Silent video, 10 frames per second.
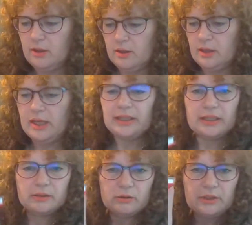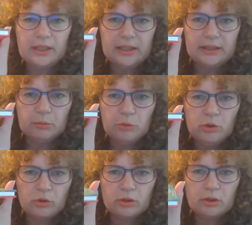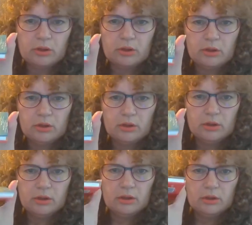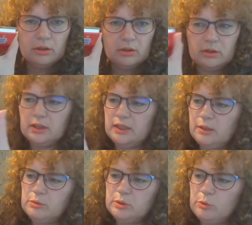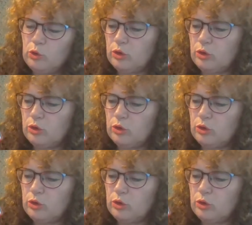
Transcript: It looks like a little book. You think it was a book?